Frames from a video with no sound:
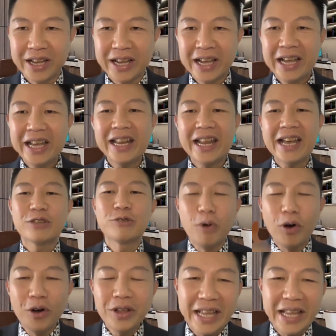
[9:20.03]
It has
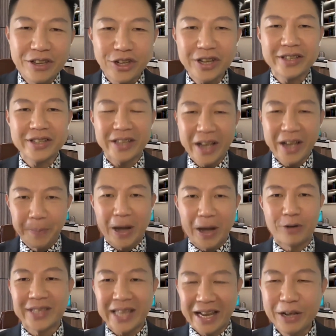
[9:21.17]
more than just about
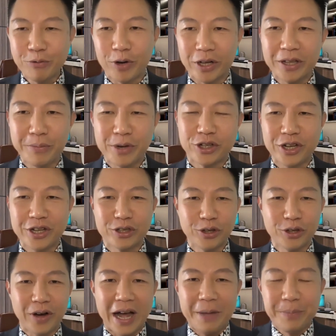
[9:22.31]
selling water machines.
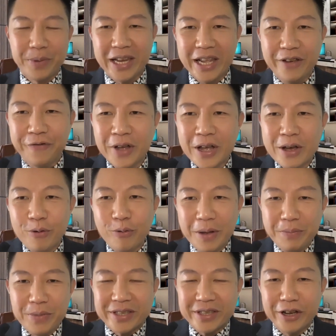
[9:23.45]
So, I believe what
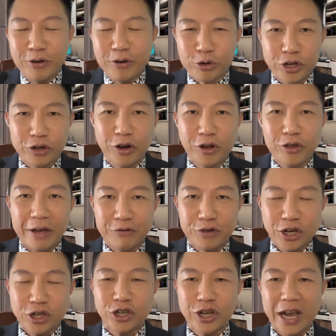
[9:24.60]
Mr. Ohshiro you have
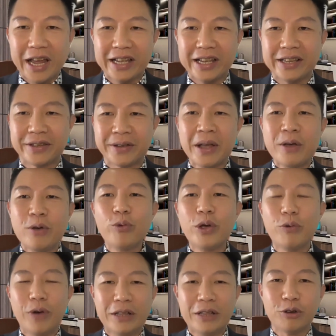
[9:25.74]
just shared is we
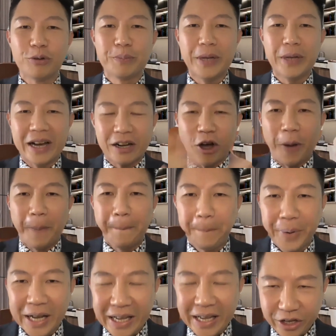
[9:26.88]
want to be a
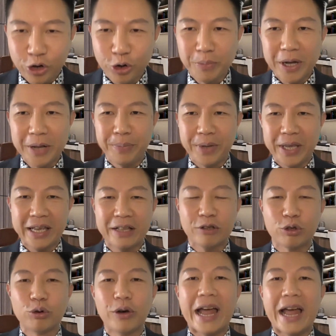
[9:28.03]
complete human being
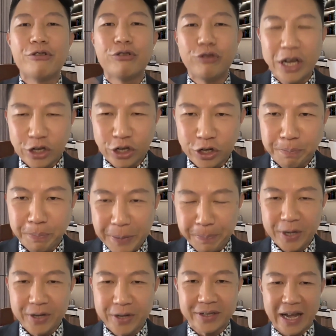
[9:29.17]
to enrich
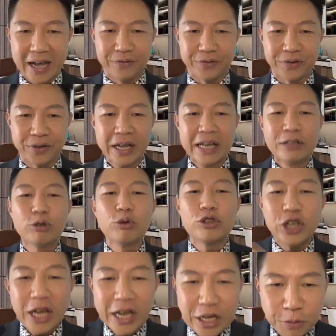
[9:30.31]
people's lives, to
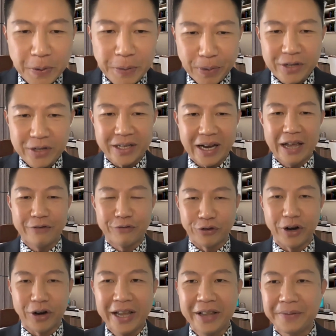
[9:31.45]
change people's lives,
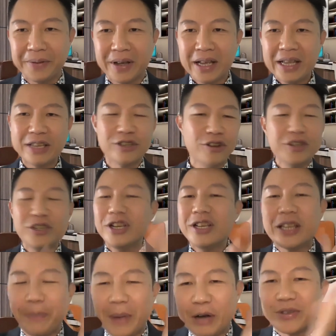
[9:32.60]
right? It's not just
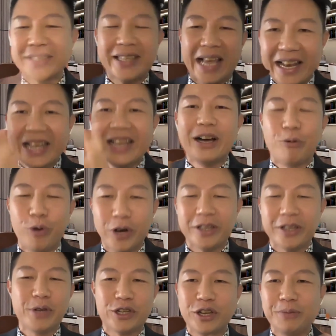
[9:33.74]
about selling a water
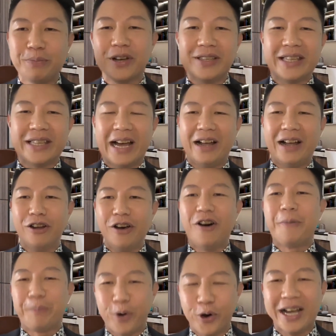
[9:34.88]
machine because there are a lot
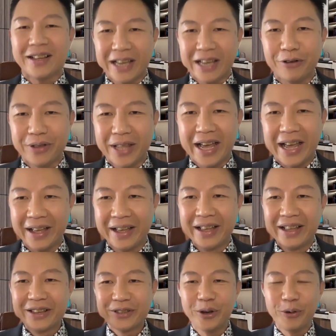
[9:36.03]
of products out there.
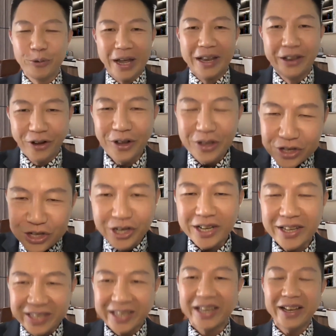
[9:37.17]
So we are not
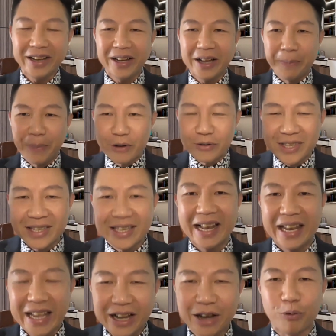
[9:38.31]
just here about
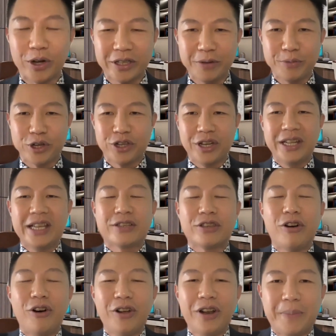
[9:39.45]
selling a water machine. It's
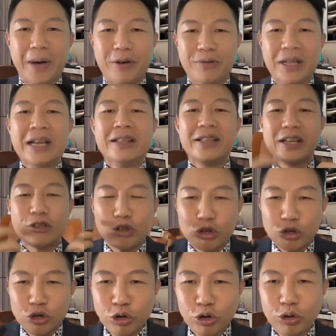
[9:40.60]
all about the
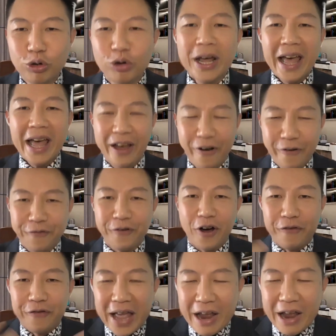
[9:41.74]
true health
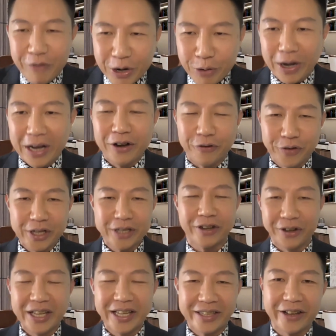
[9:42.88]
of every one of us on
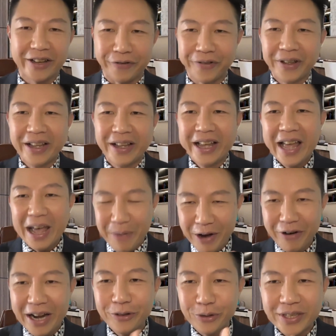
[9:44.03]
this earth. Am I
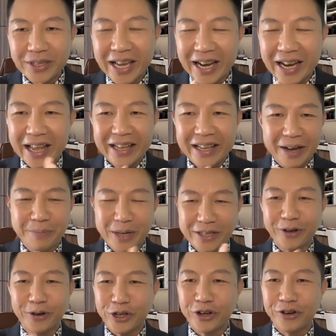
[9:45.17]
right to say that, Mr.
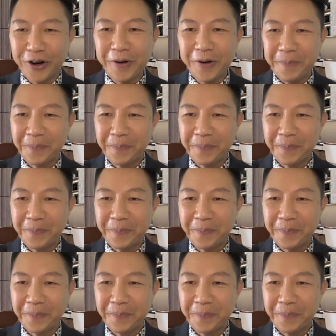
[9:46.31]
Ohshiro?